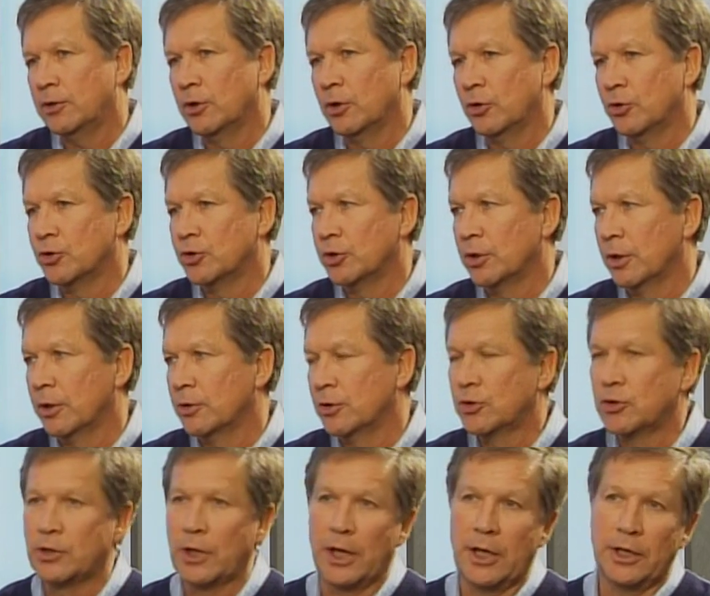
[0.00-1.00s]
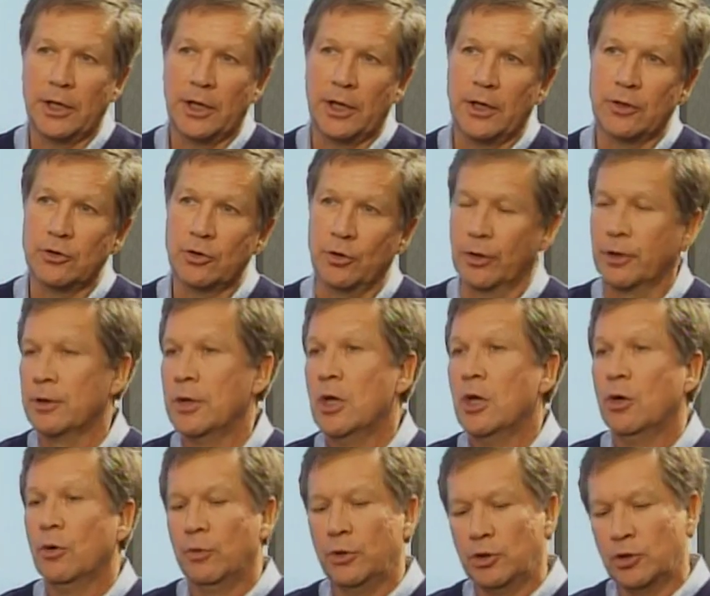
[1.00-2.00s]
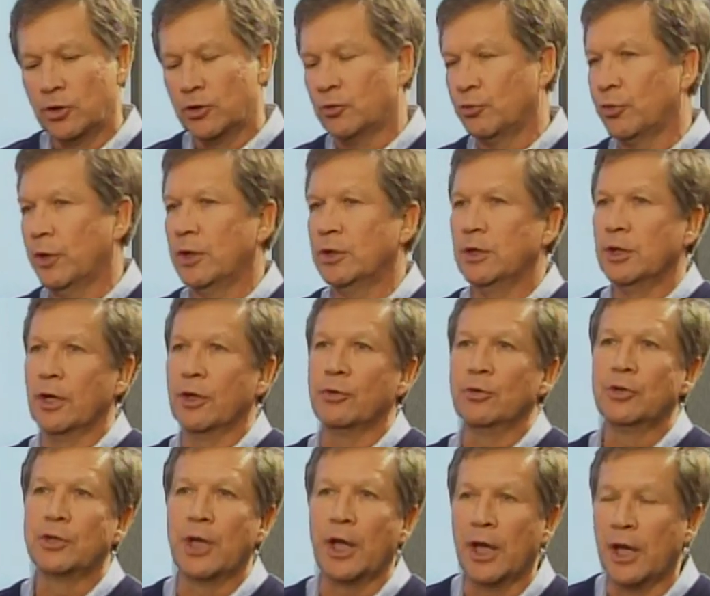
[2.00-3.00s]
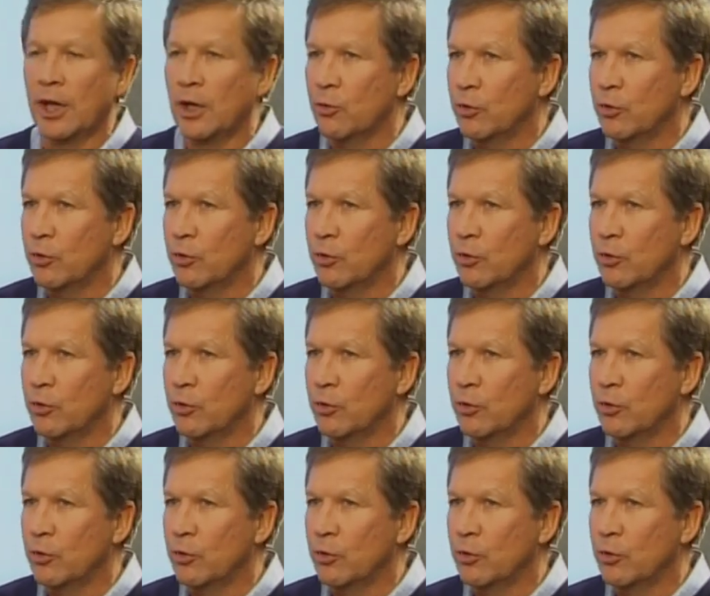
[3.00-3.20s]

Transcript: There's, the state has, look, we just read the other day,